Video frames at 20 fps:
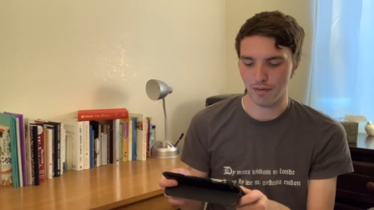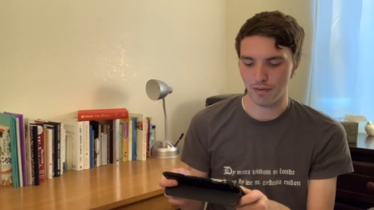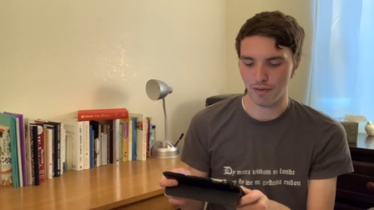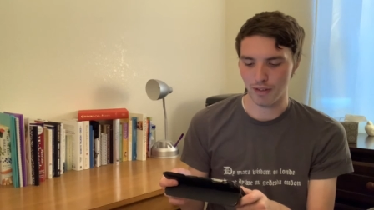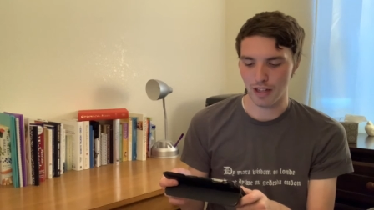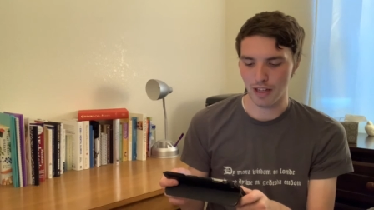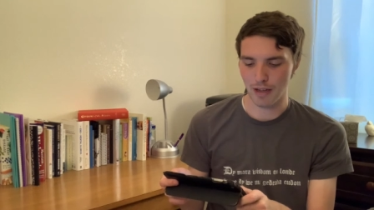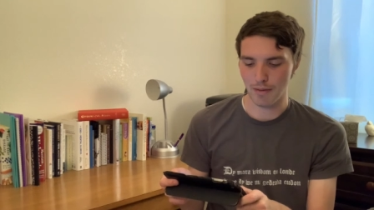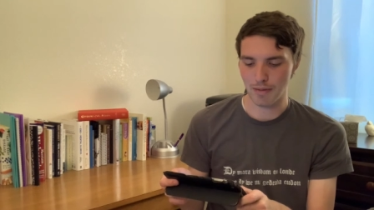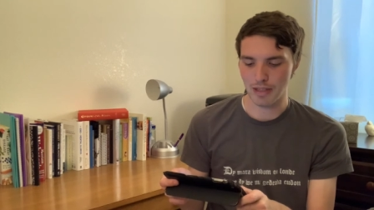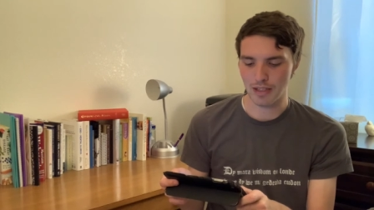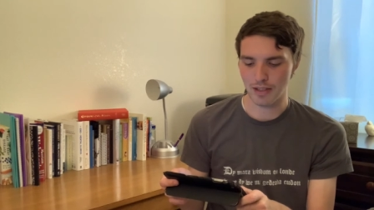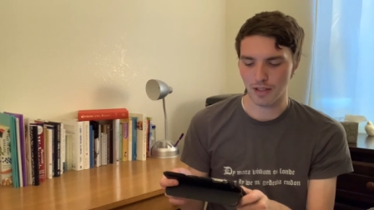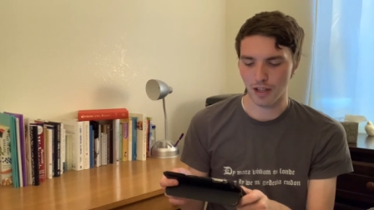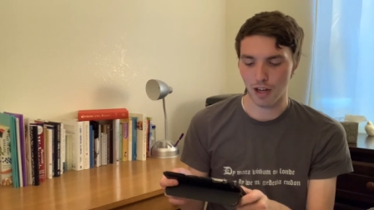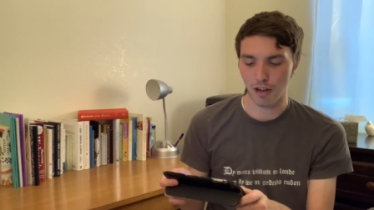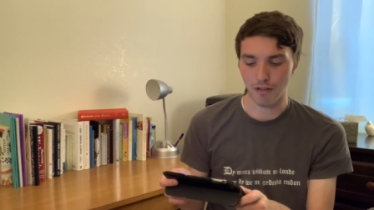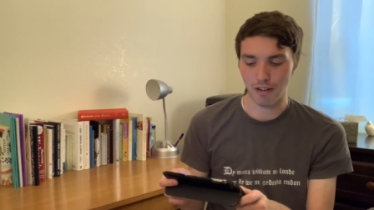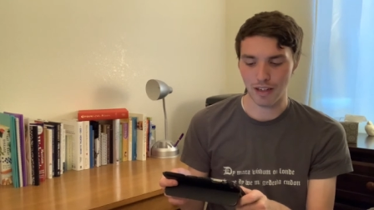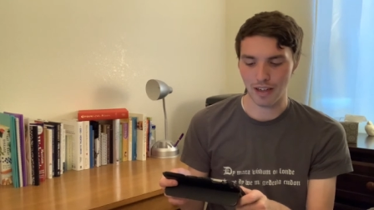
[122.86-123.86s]
flame he
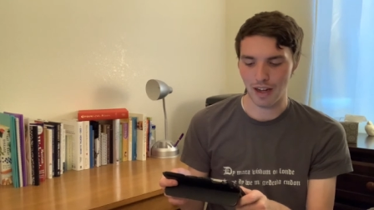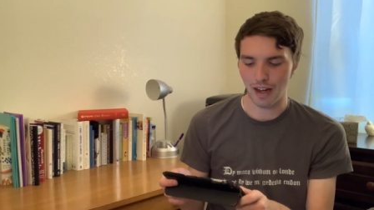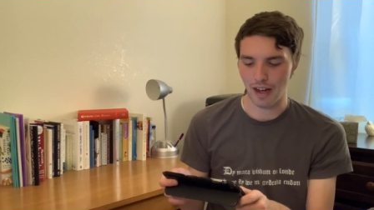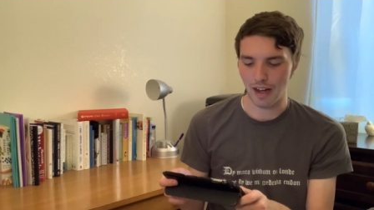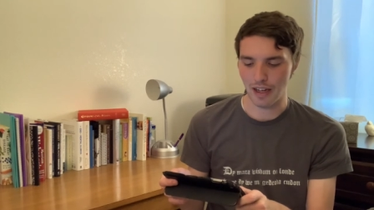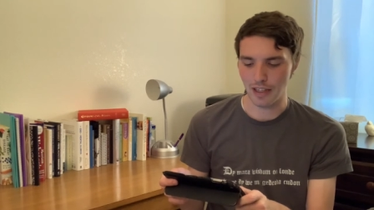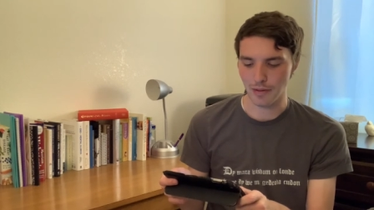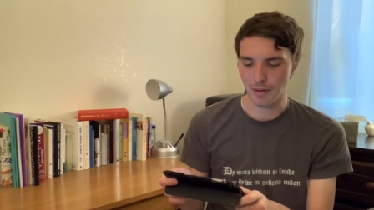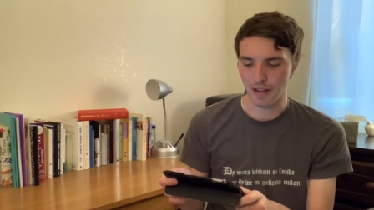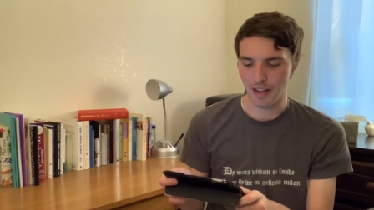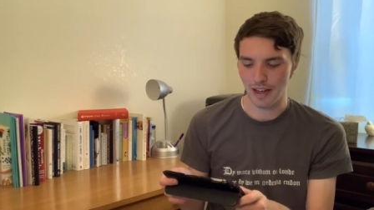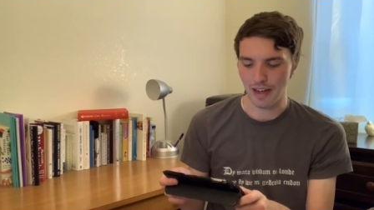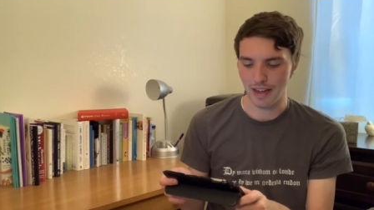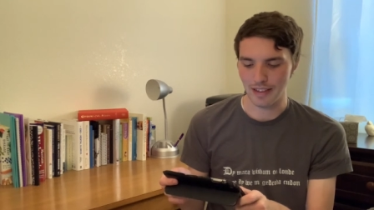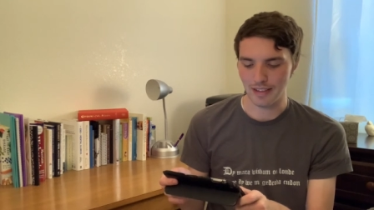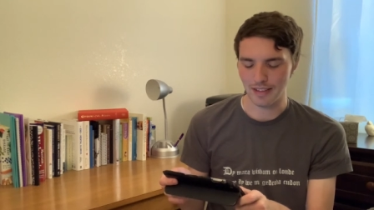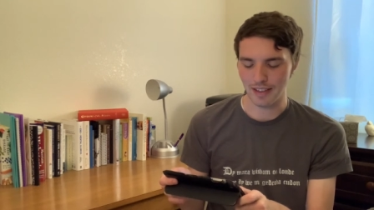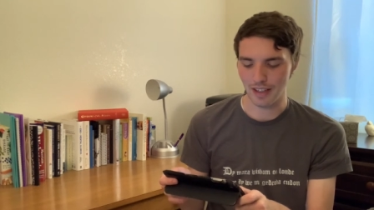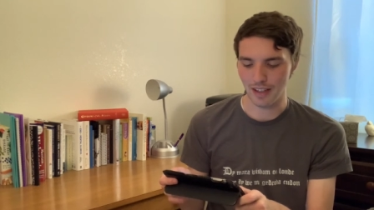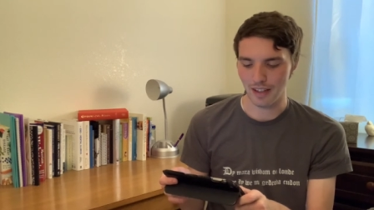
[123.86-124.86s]
saw red eyes with
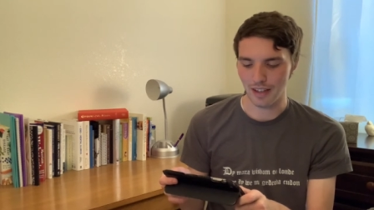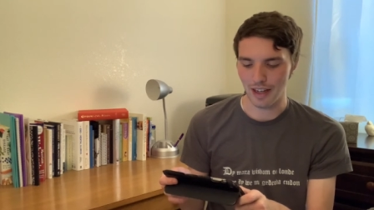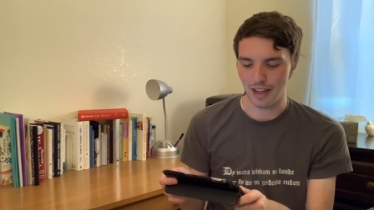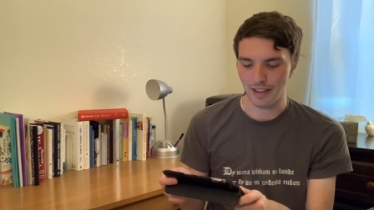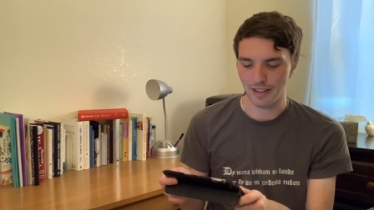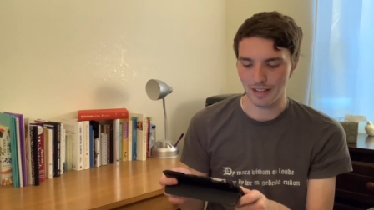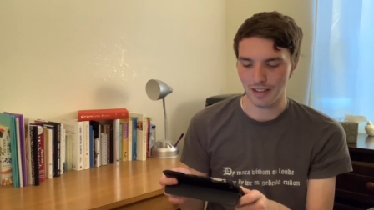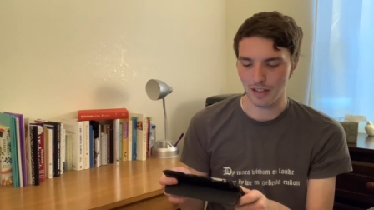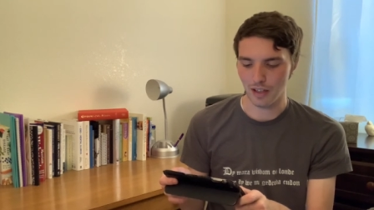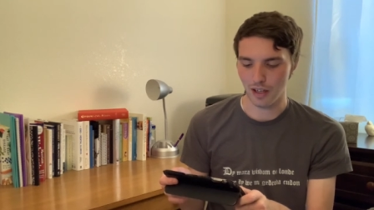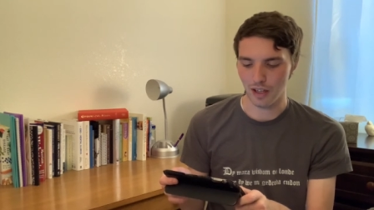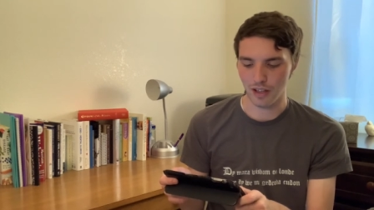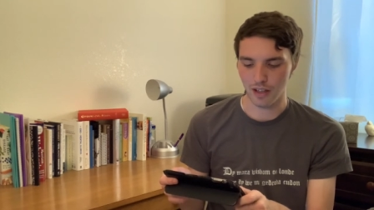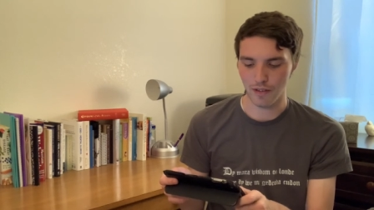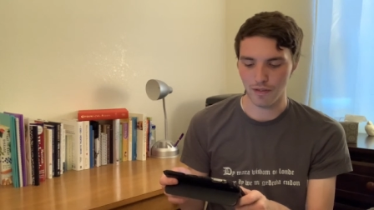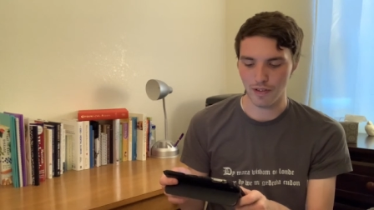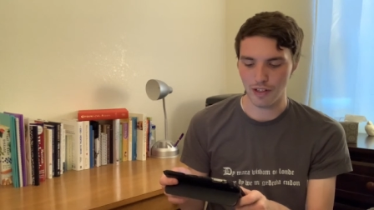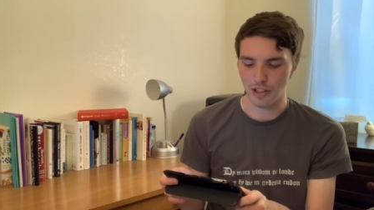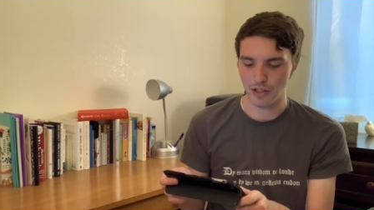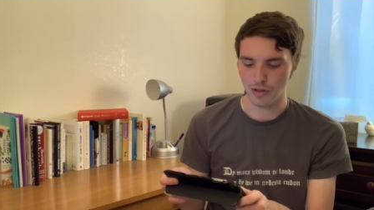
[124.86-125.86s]
hate alight, and on the
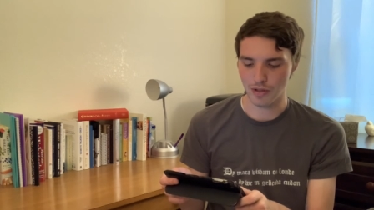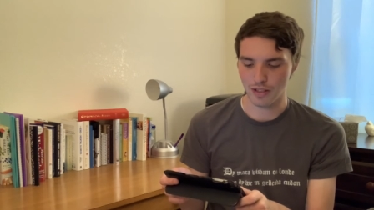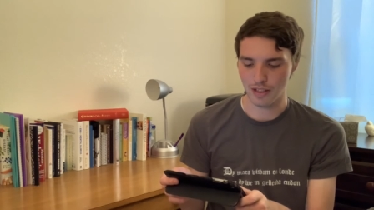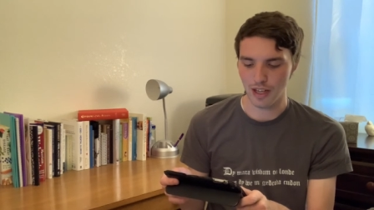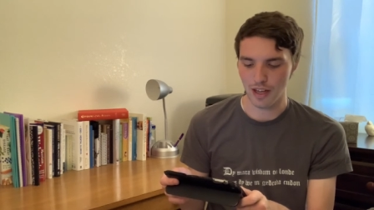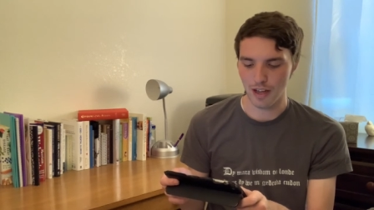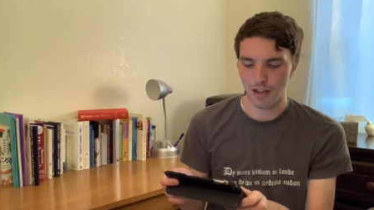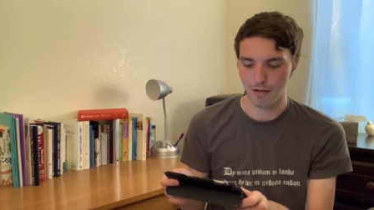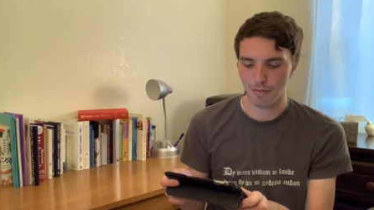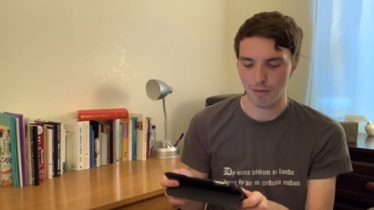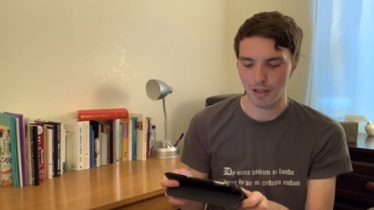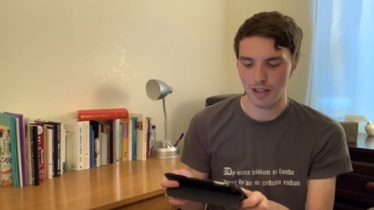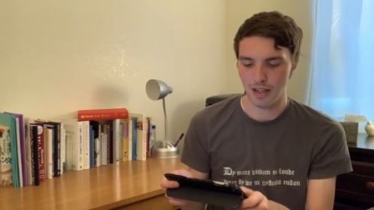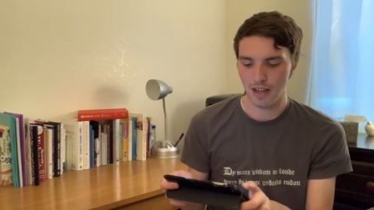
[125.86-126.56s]
figures came.